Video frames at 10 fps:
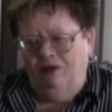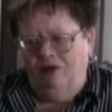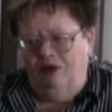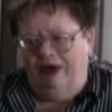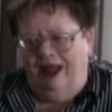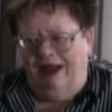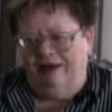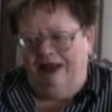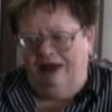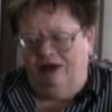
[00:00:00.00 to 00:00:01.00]
what I
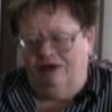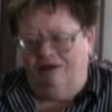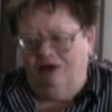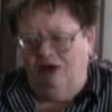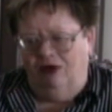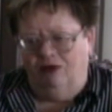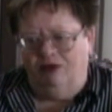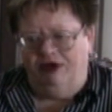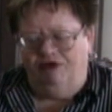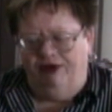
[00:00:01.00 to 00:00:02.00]
later call
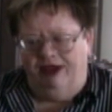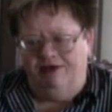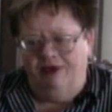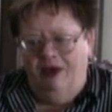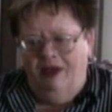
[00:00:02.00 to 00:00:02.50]
retreads,